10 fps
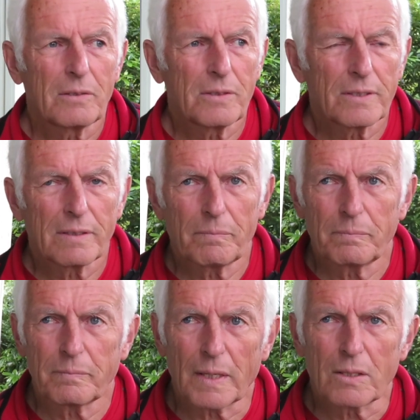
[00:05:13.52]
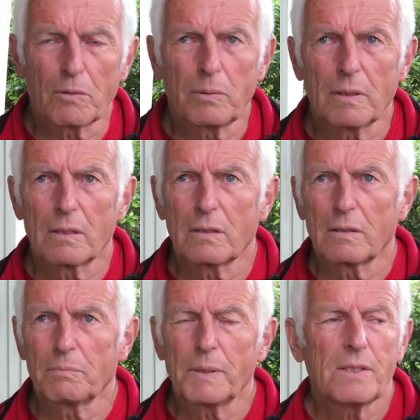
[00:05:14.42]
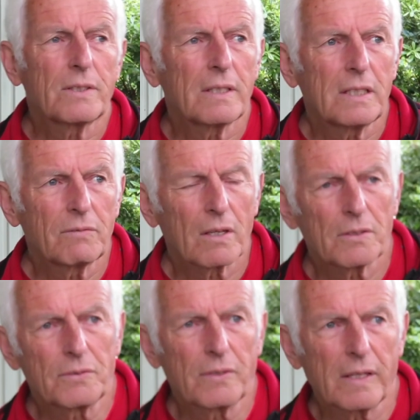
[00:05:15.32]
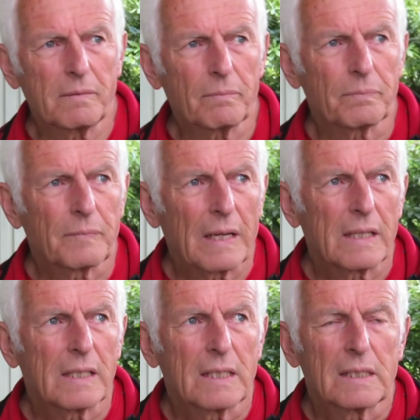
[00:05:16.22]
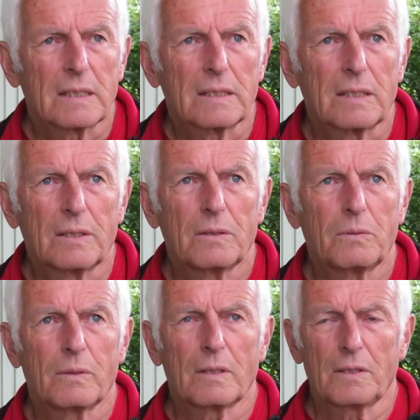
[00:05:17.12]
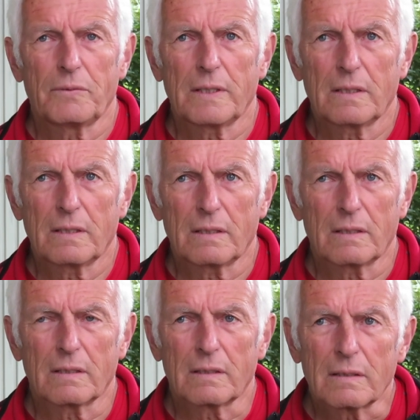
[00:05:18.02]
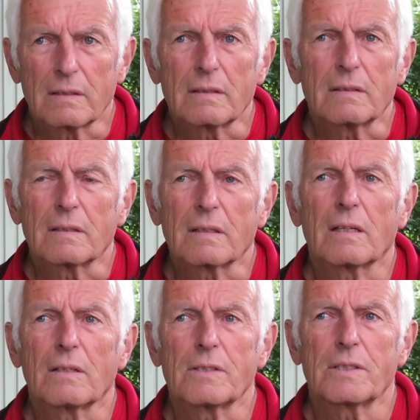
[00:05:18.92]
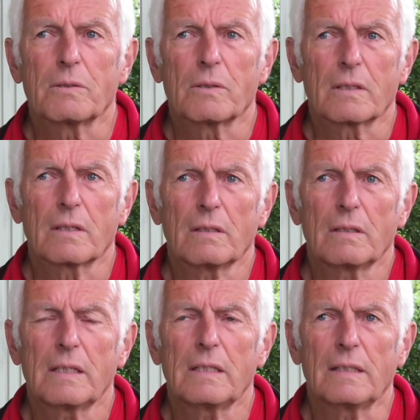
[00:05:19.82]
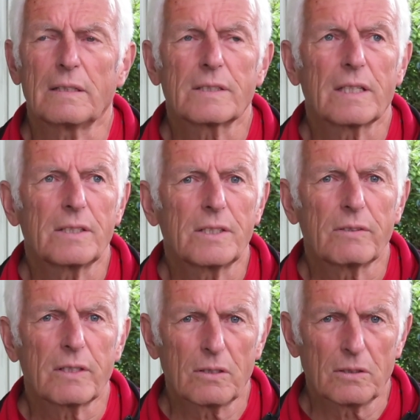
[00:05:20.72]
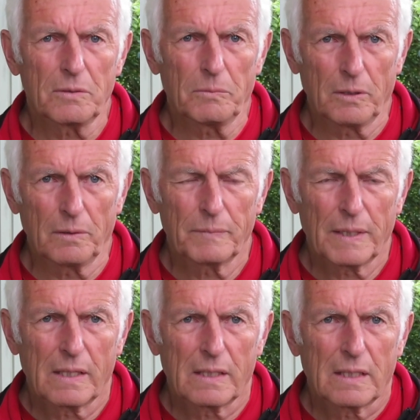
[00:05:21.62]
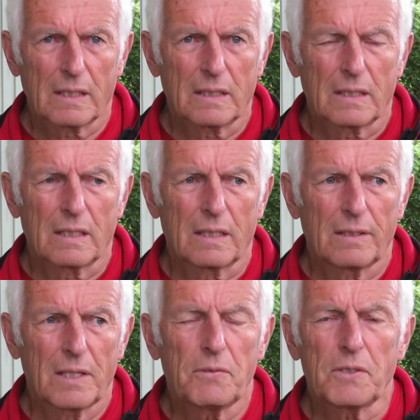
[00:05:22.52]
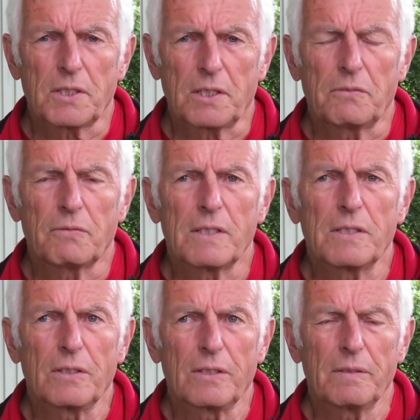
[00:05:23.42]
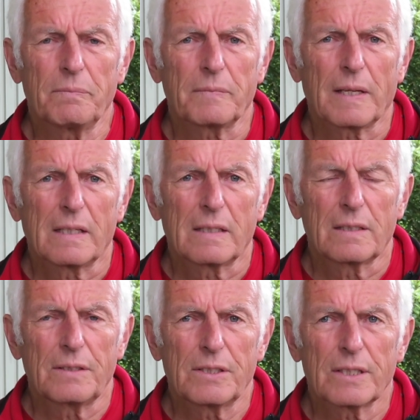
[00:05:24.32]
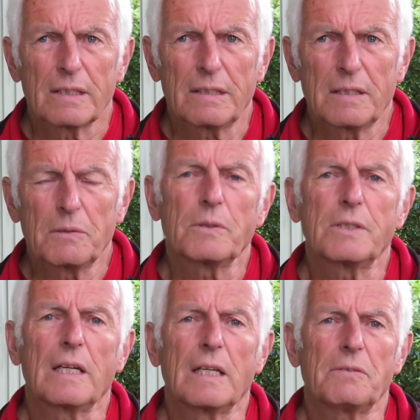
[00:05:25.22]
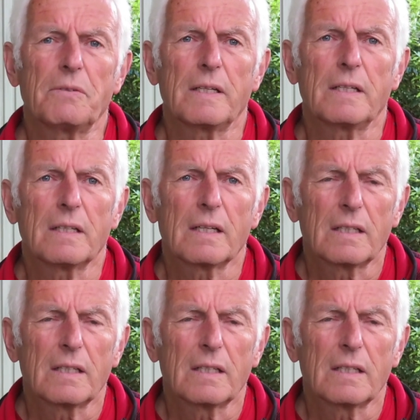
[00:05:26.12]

There was a couple called Pete and Eve Godfrey who were living close to a colour healing centre in Cornwall, and they visited Findhorn and decided they wanted to live here.